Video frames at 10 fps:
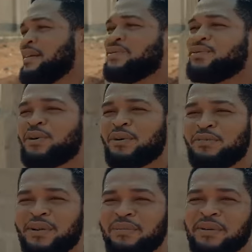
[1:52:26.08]
I so
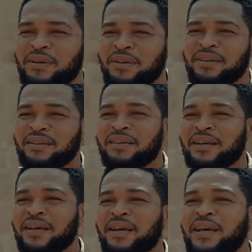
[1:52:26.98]
love them.
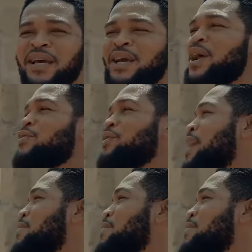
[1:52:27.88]
You don't even